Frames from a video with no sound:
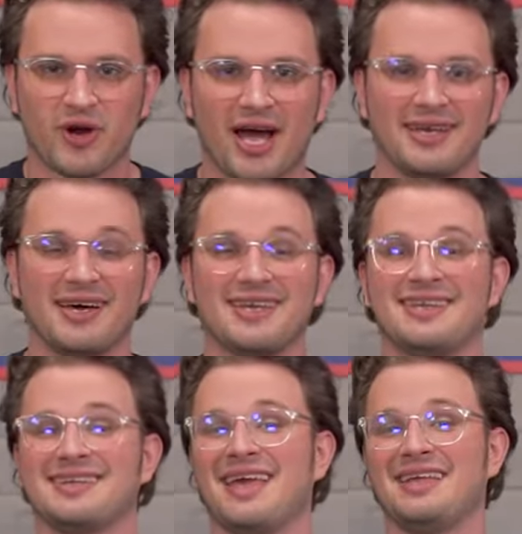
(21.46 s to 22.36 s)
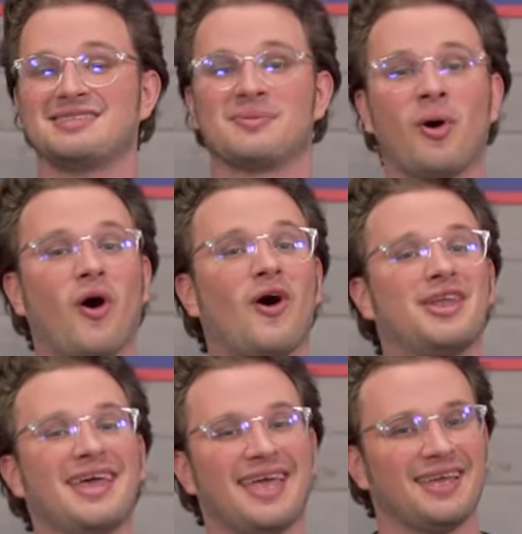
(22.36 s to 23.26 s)
ride height and gain some
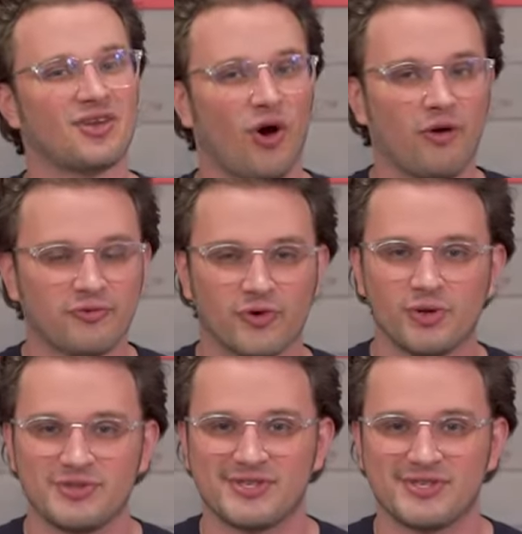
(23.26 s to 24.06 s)
on and off-road